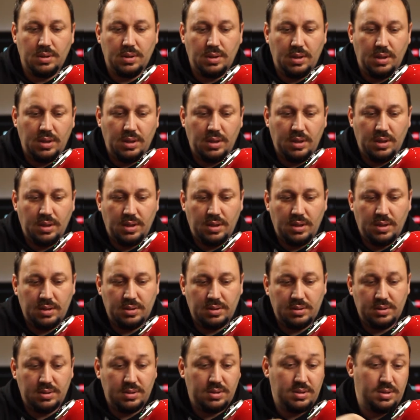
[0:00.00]

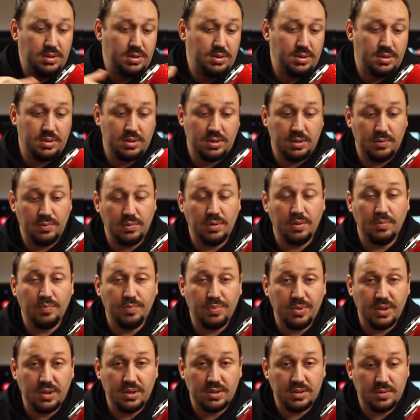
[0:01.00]
And this is just give you
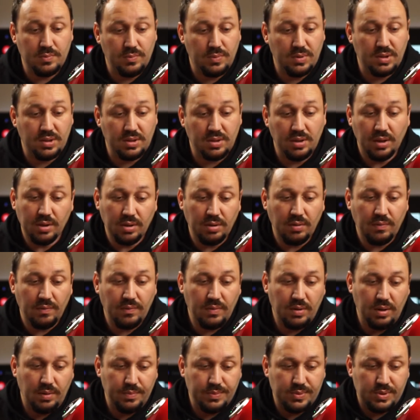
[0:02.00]
impression what kind
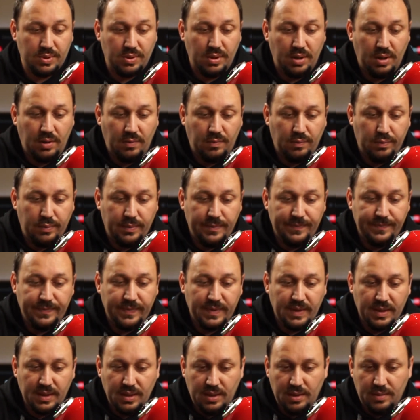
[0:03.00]
of cups you have.
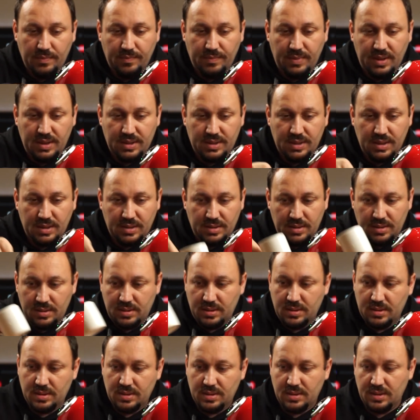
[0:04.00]
Basically,
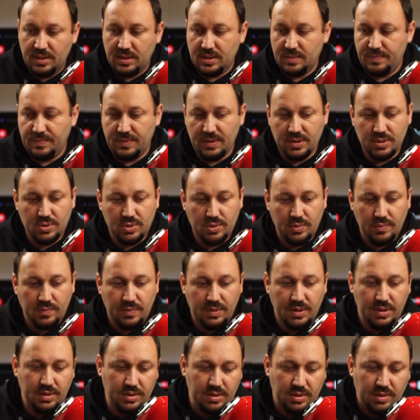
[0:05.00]
this is the espresso
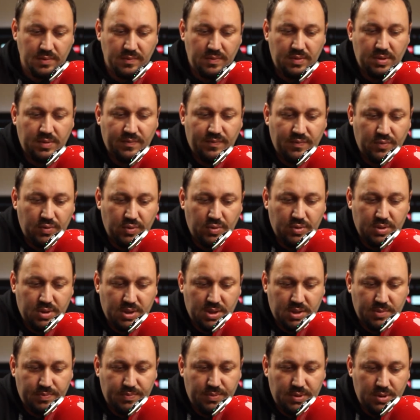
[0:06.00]
one, and if you use
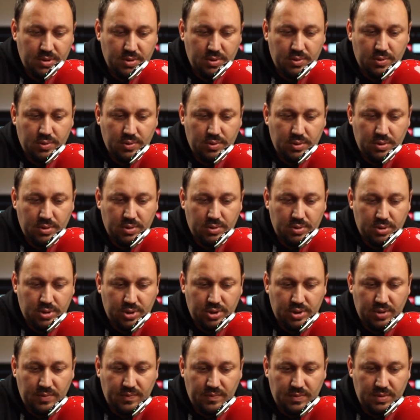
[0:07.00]
espresso, you need to
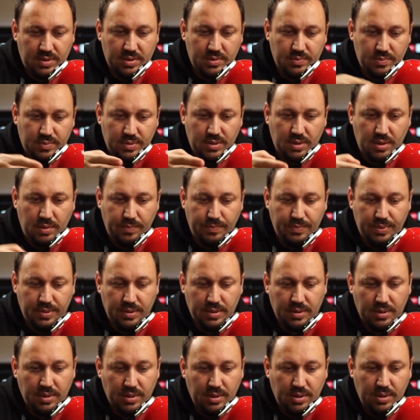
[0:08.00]
shift this one up.
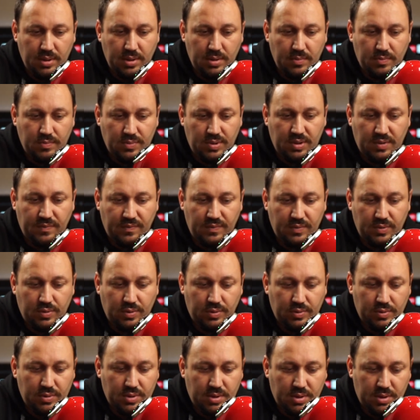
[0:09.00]
But if you
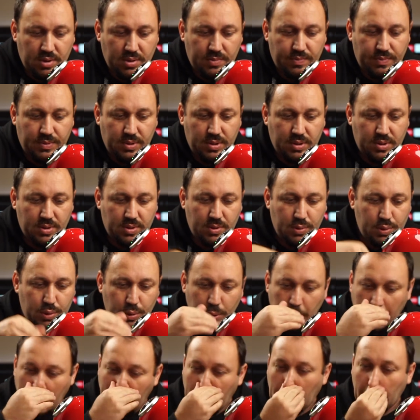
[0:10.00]
don't use
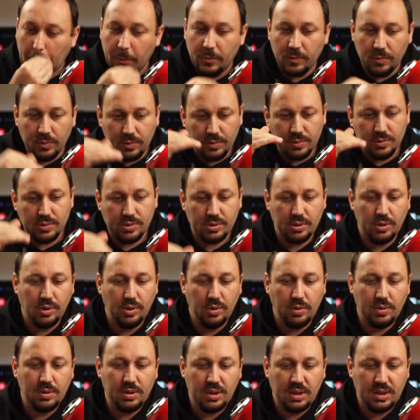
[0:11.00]
espresso, if you use
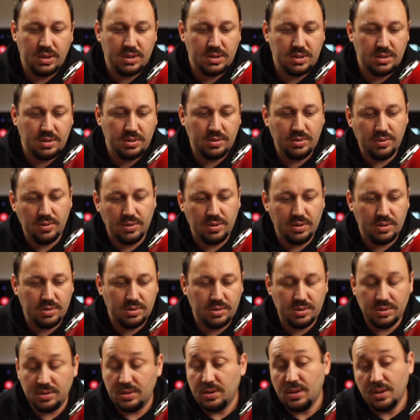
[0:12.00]
long glass, and you can
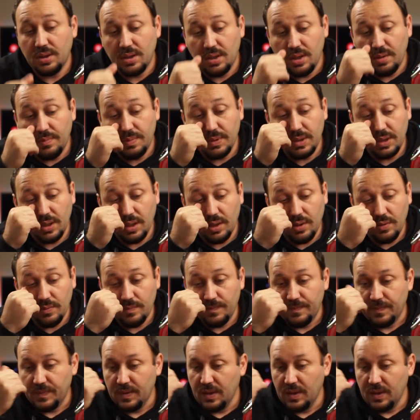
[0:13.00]
keep it down.